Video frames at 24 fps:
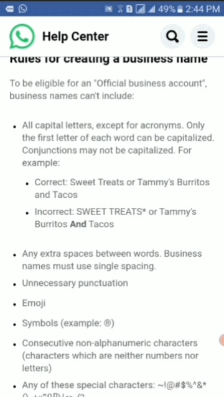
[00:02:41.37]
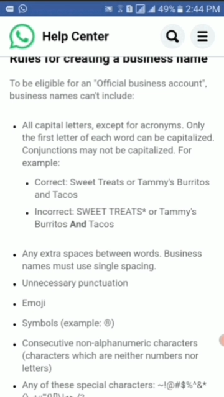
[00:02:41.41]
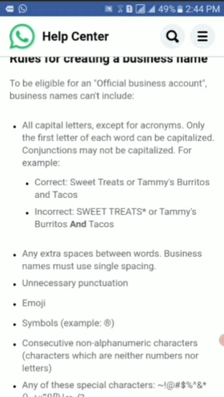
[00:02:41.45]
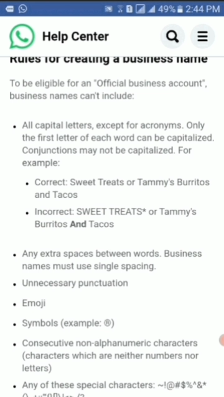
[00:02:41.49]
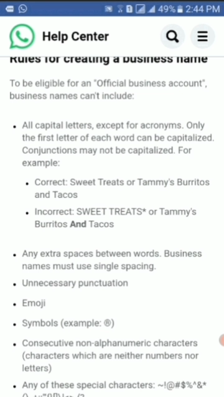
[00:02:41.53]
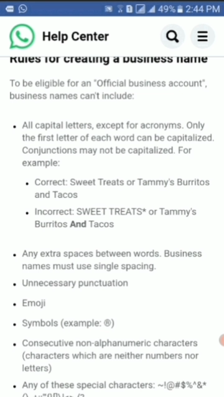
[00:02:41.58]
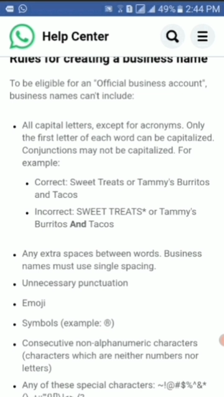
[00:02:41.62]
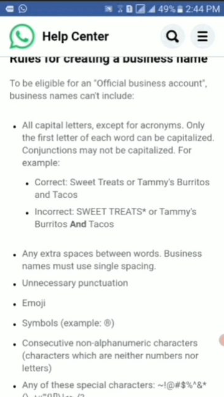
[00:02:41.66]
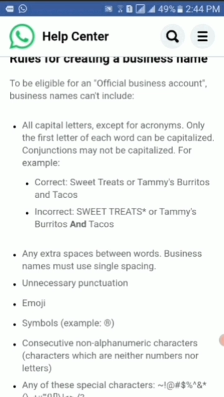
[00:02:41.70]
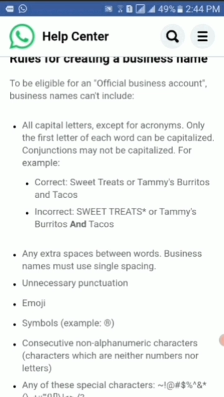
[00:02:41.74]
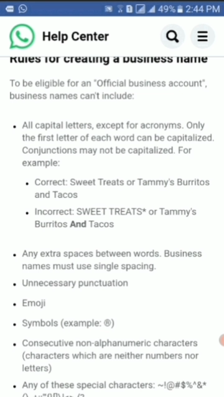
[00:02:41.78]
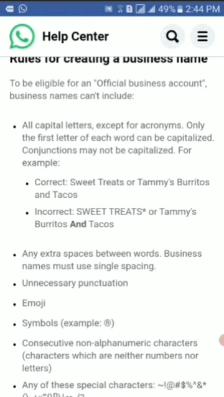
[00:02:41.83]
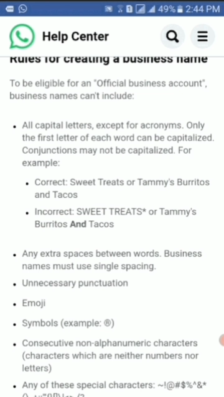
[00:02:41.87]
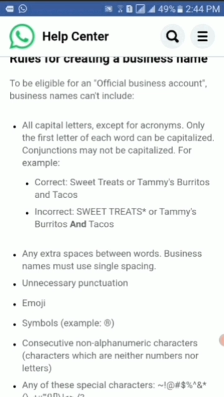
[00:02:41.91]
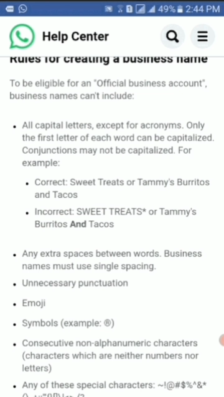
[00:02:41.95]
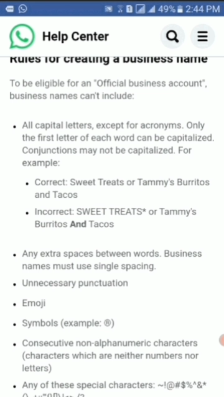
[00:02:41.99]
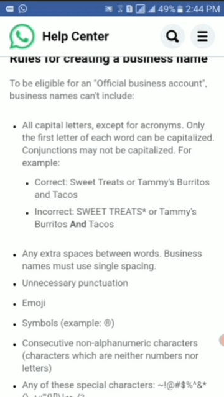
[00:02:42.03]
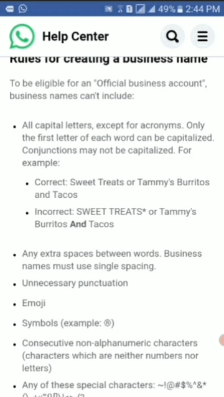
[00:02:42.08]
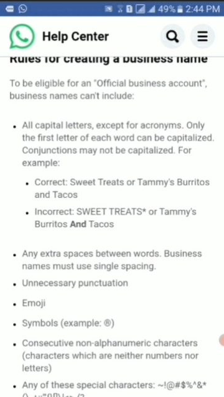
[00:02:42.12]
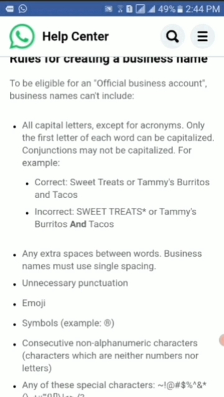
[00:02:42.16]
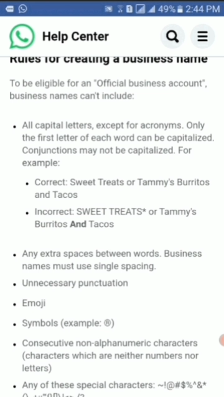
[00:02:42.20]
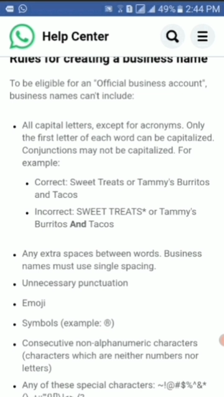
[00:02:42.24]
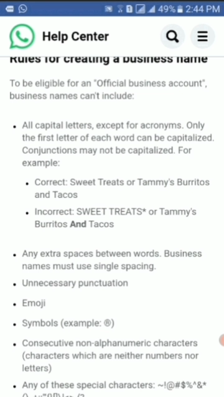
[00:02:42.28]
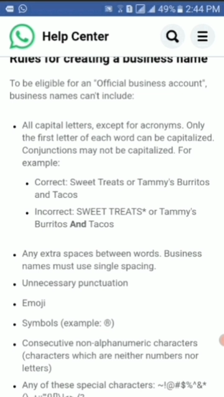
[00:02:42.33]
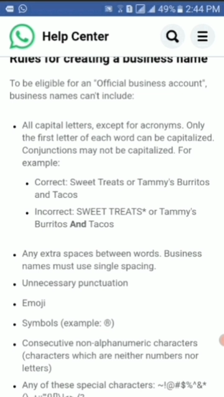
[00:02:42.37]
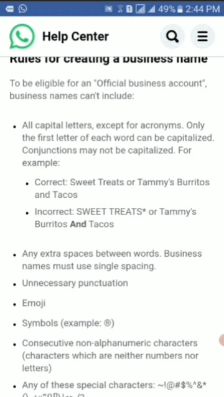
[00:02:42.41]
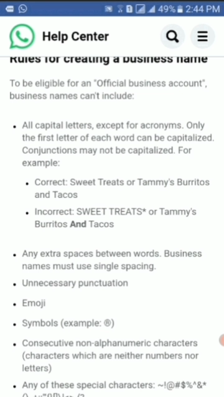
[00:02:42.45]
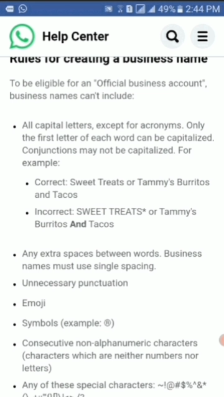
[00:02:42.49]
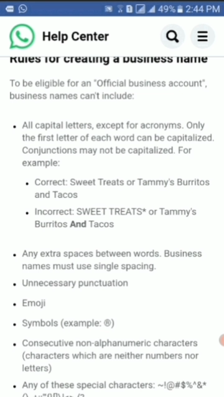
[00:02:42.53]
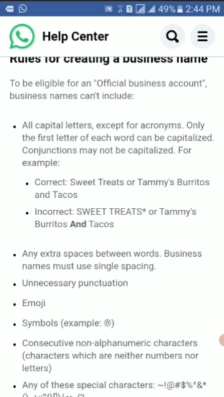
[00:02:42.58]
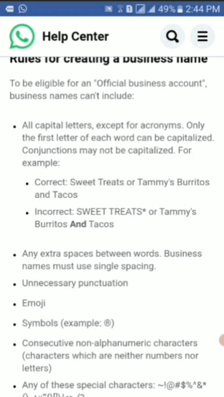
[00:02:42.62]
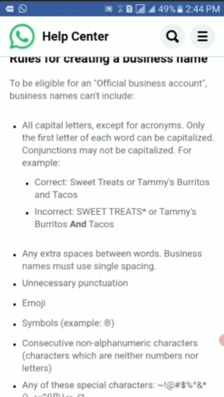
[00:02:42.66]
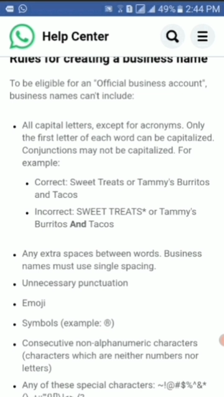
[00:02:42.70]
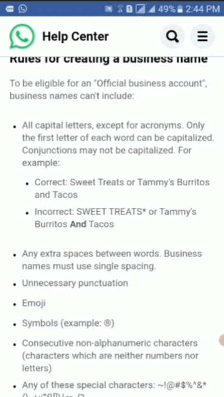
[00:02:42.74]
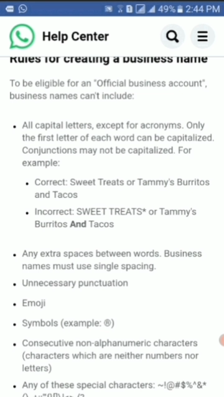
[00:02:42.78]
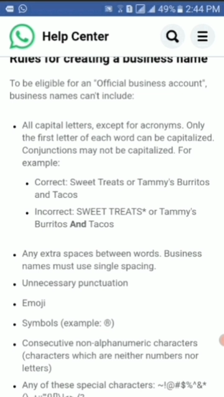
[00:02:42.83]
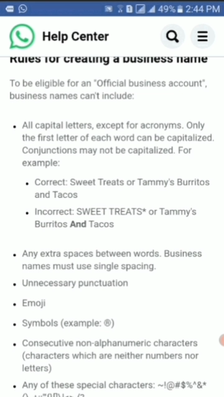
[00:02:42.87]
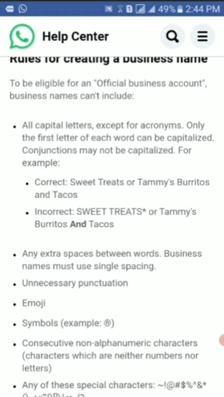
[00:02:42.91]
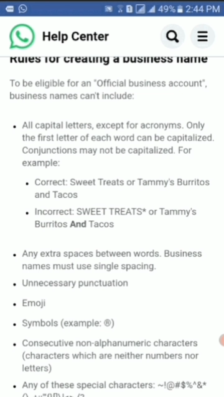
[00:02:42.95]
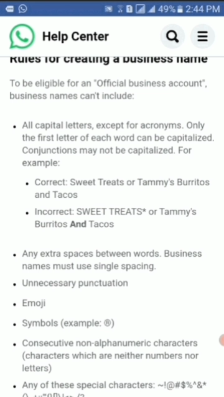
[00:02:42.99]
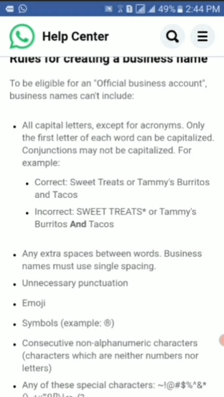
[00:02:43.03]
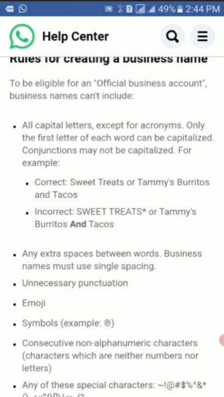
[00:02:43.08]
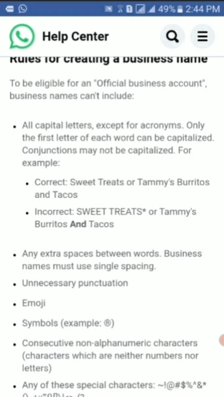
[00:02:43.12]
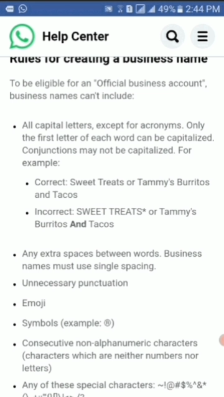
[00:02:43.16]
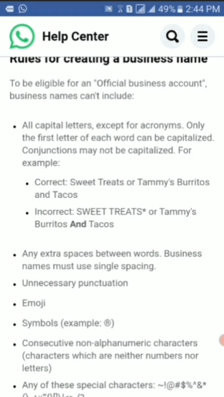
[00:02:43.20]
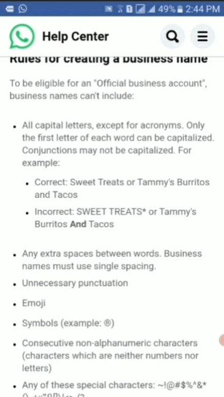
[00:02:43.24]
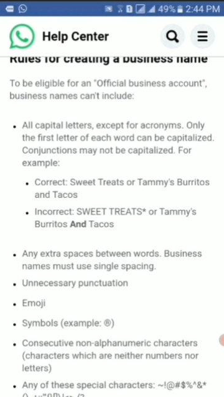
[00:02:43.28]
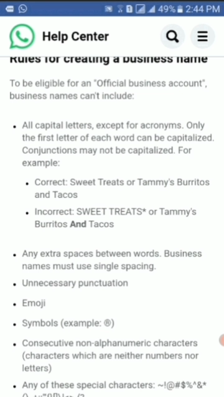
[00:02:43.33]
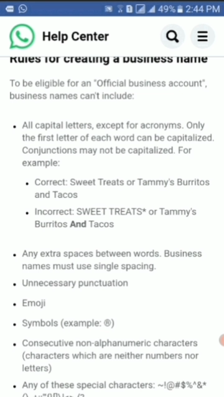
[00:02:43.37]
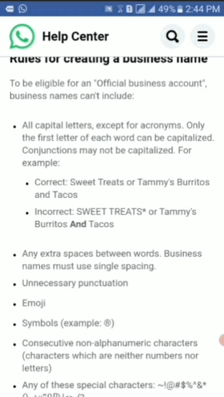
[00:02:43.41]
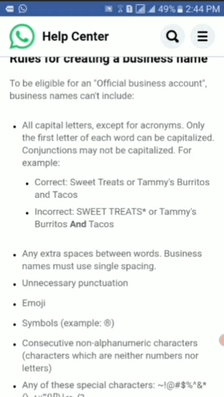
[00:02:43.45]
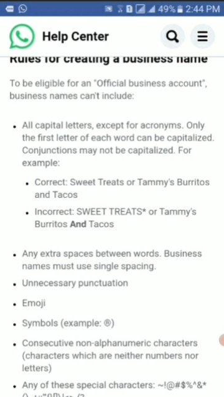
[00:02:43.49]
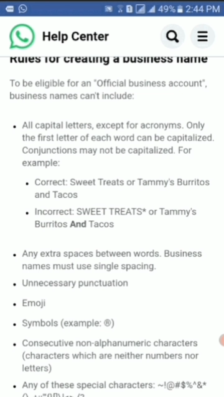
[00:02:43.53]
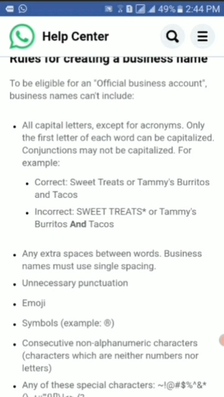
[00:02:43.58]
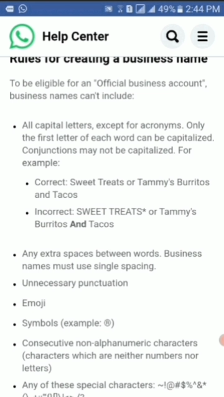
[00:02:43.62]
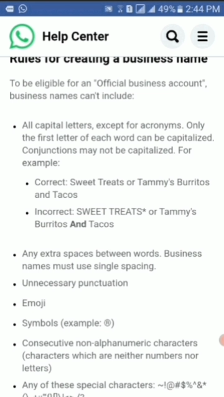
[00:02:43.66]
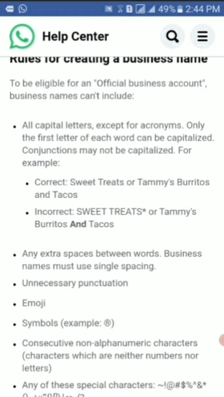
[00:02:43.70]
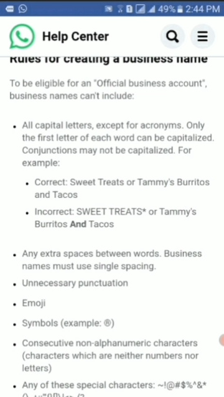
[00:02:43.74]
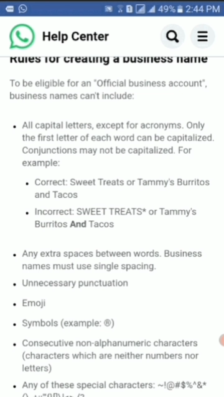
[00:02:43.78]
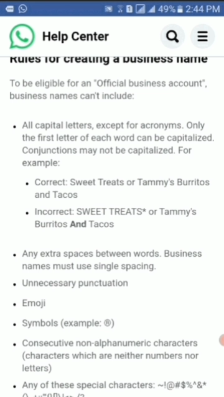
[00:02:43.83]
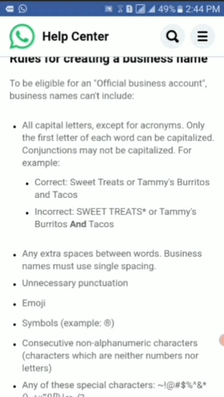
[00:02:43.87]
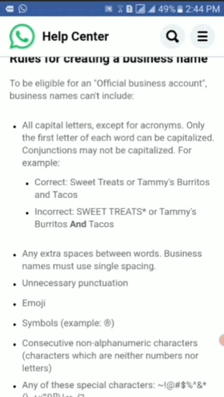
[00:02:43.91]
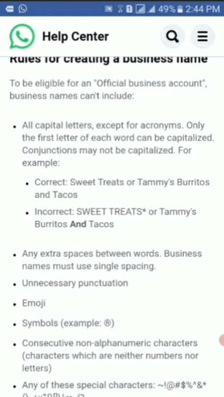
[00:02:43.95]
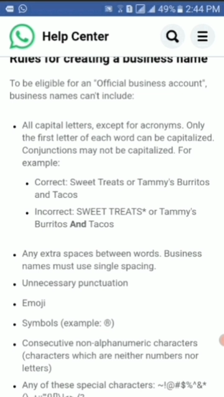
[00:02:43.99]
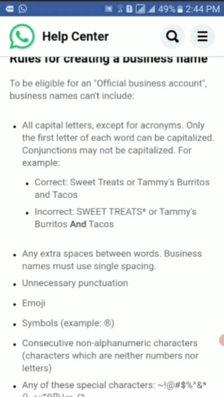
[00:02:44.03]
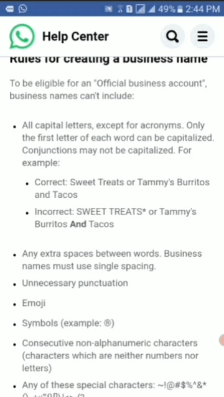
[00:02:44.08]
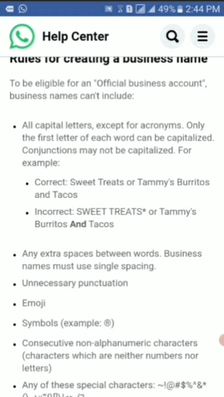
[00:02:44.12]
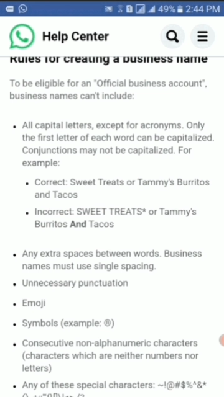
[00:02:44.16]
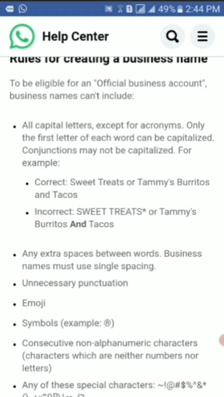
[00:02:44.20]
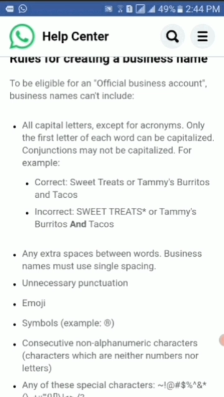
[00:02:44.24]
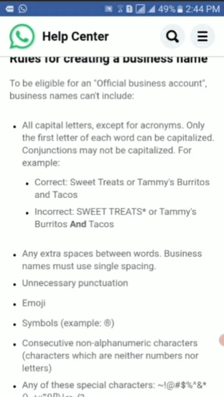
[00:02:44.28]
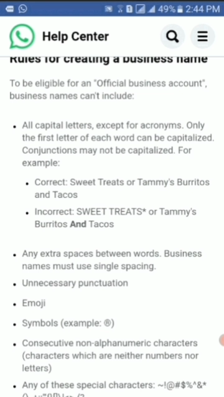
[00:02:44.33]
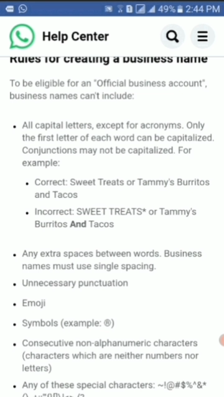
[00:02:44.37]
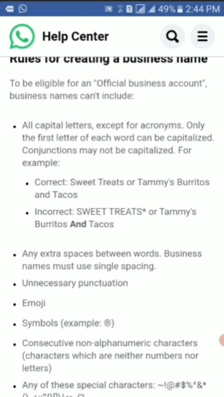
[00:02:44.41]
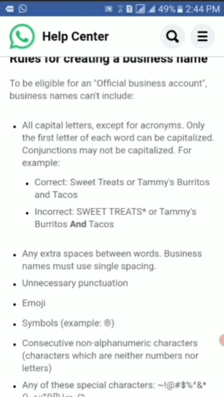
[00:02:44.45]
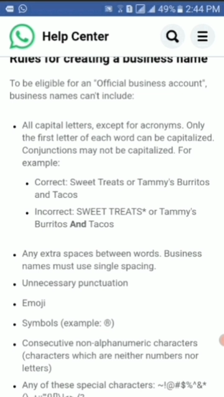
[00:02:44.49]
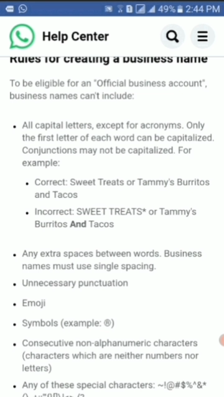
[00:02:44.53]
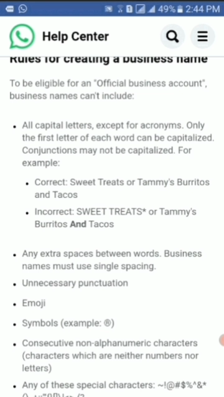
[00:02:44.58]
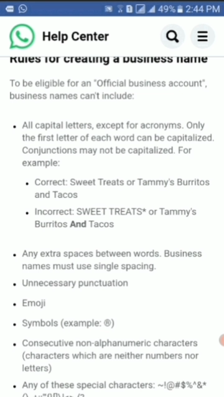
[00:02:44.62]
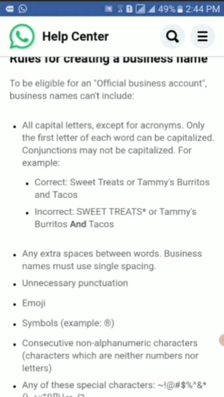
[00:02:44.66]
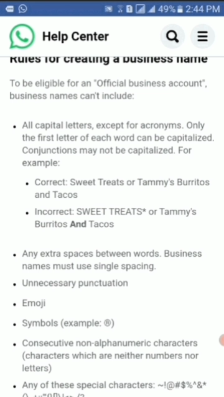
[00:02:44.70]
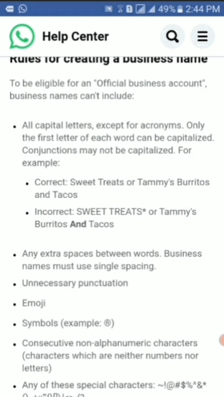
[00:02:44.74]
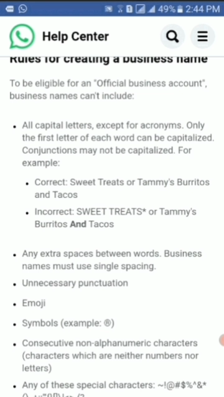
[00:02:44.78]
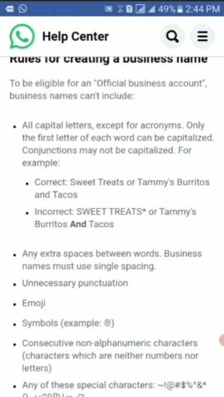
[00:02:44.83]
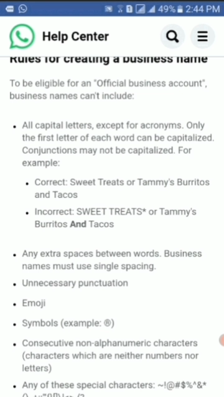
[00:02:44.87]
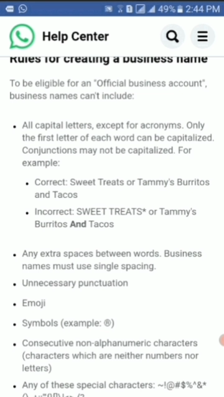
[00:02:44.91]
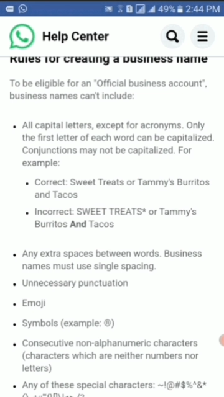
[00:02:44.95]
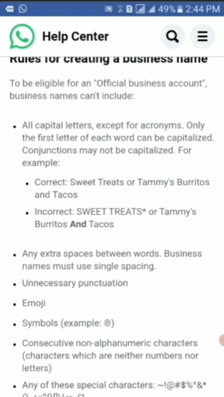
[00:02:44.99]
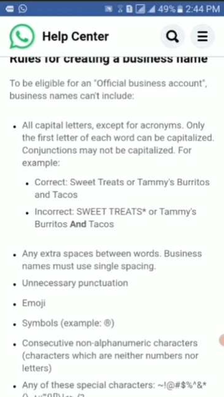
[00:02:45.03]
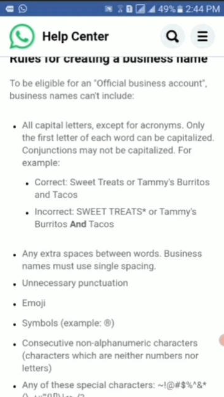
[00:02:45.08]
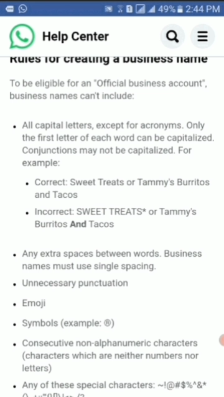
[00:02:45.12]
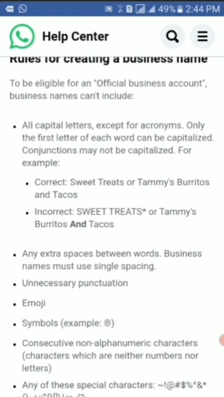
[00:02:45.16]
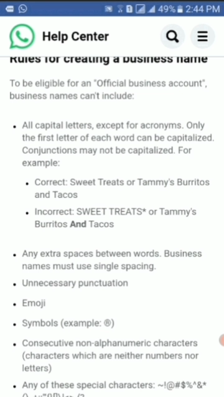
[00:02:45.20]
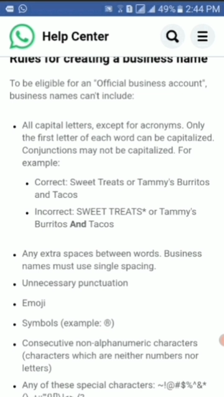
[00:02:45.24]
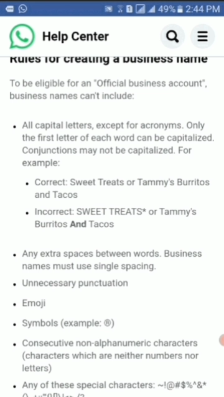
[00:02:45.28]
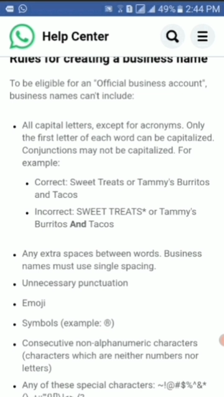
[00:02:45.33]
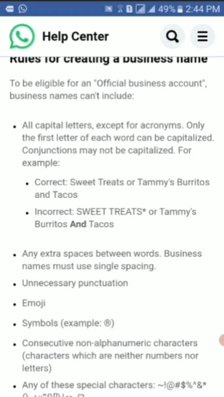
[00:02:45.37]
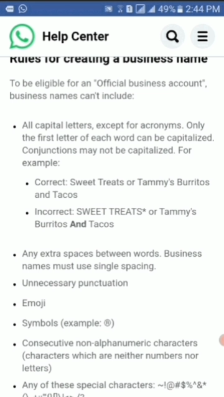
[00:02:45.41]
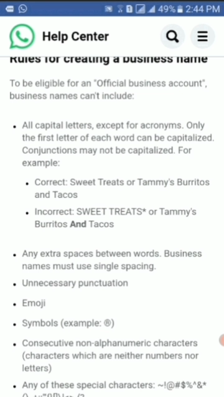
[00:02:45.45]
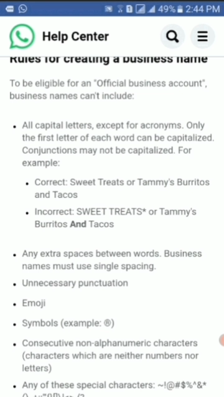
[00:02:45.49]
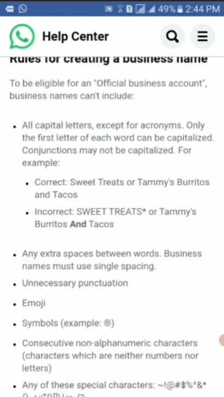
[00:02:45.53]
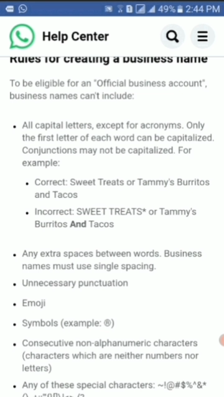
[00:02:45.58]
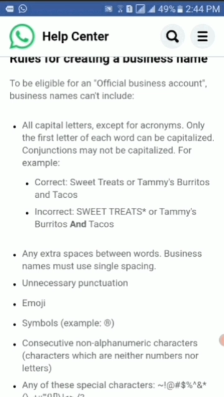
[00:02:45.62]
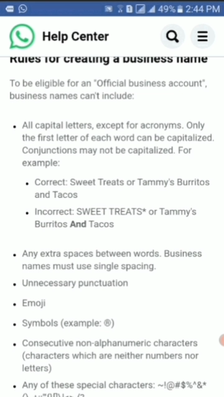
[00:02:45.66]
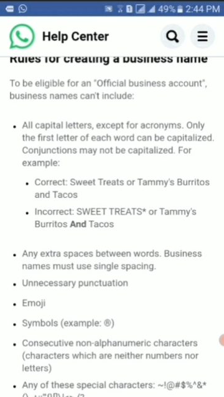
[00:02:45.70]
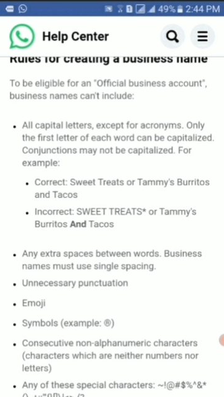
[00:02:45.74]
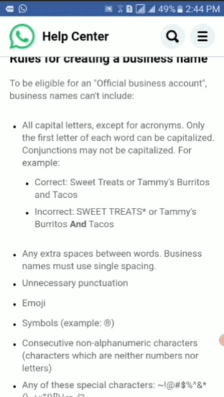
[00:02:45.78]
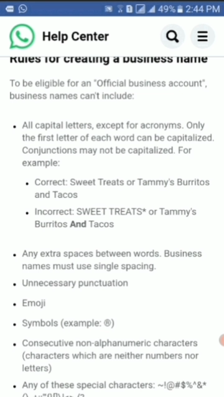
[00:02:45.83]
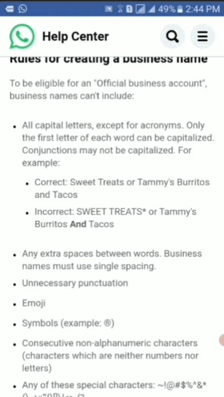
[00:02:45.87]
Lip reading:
(no speaker visible)